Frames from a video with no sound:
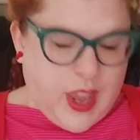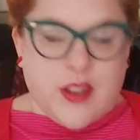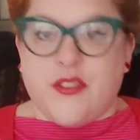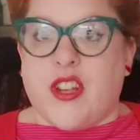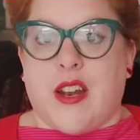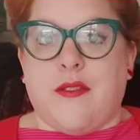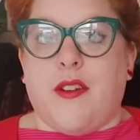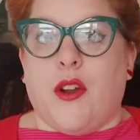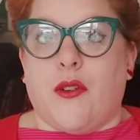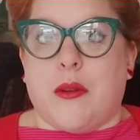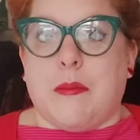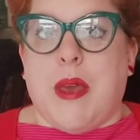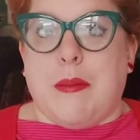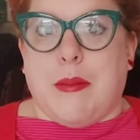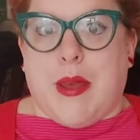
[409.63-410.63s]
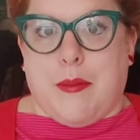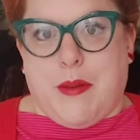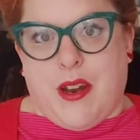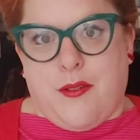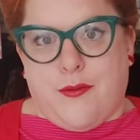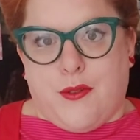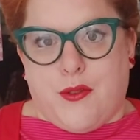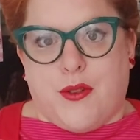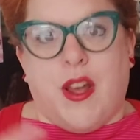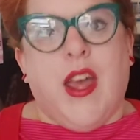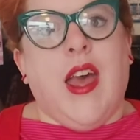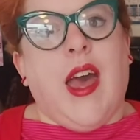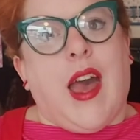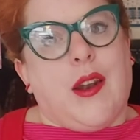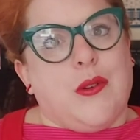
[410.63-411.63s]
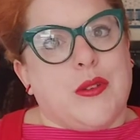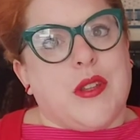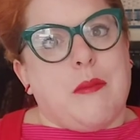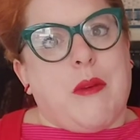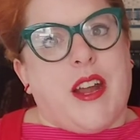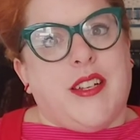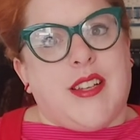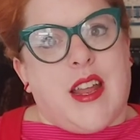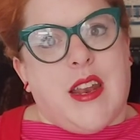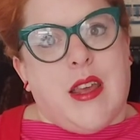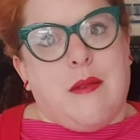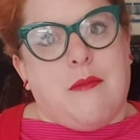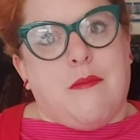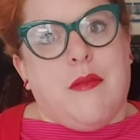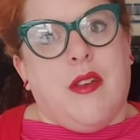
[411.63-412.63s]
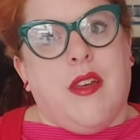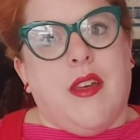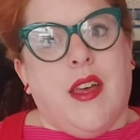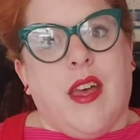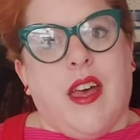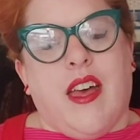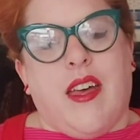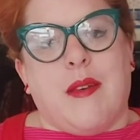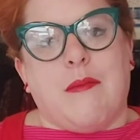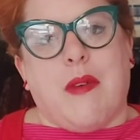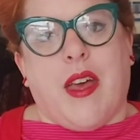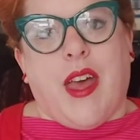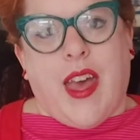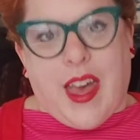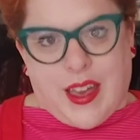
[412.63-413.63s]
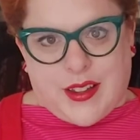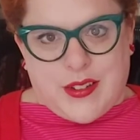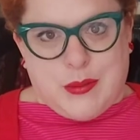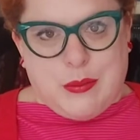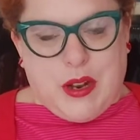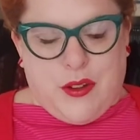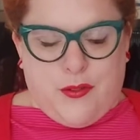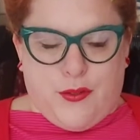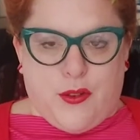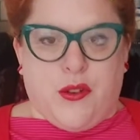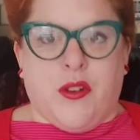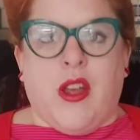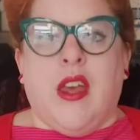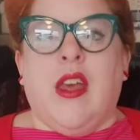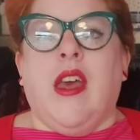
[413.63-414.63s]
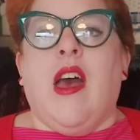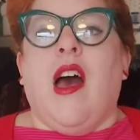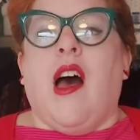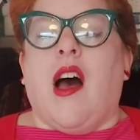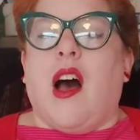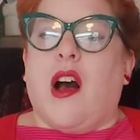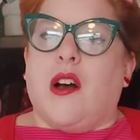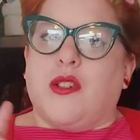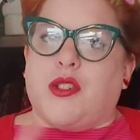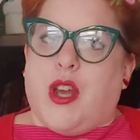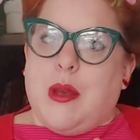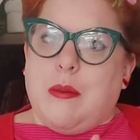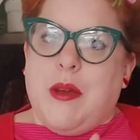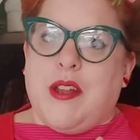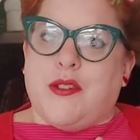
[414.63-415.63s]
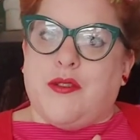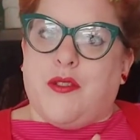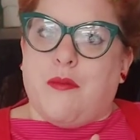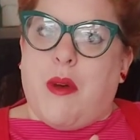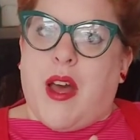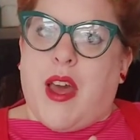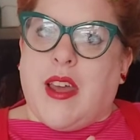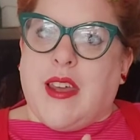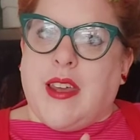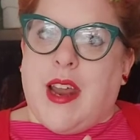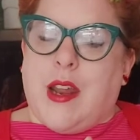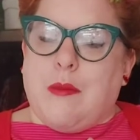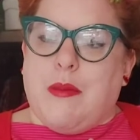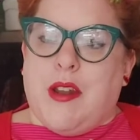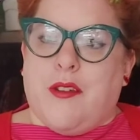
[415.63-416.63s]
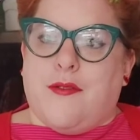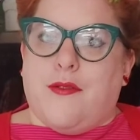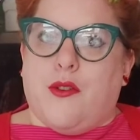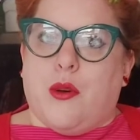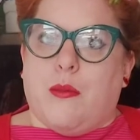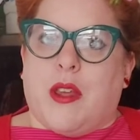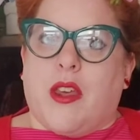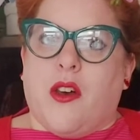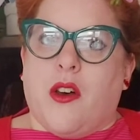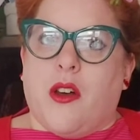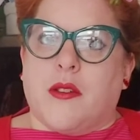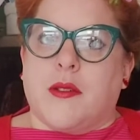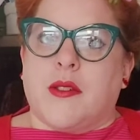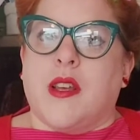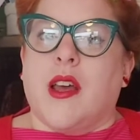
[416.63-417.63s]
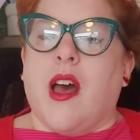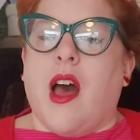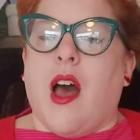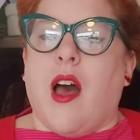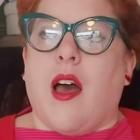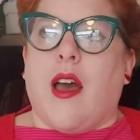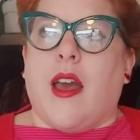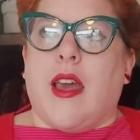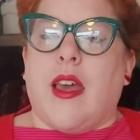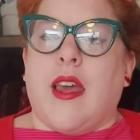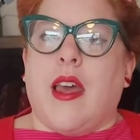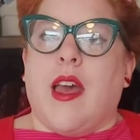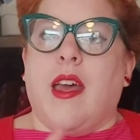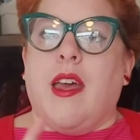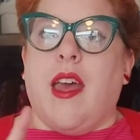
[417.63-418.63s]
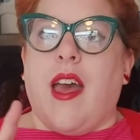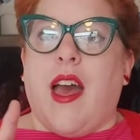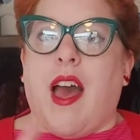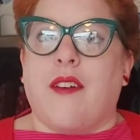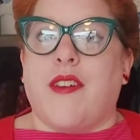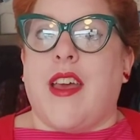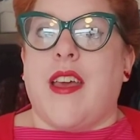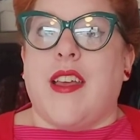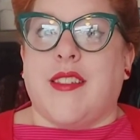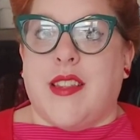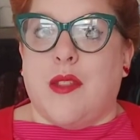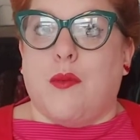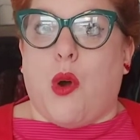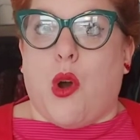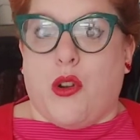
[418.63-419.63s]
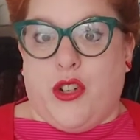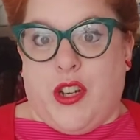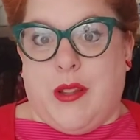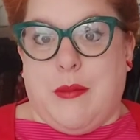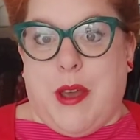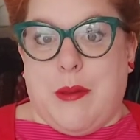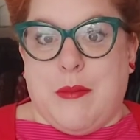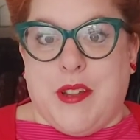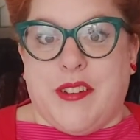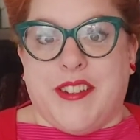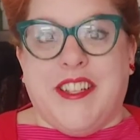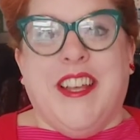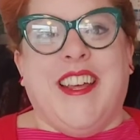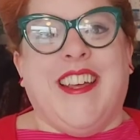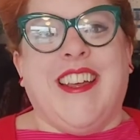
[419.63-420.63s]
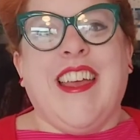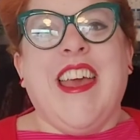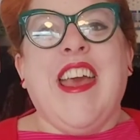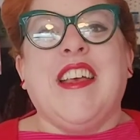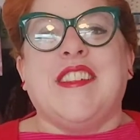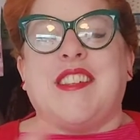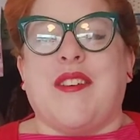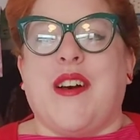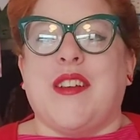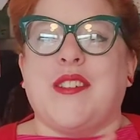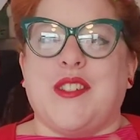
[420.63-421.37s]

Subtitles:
Jennifer Lauren Pippi pinafore, and also my denim hacked pinafore. I'll show you a picture of my yellow pinafore because I have it, it's in the wash at the moment. So I'll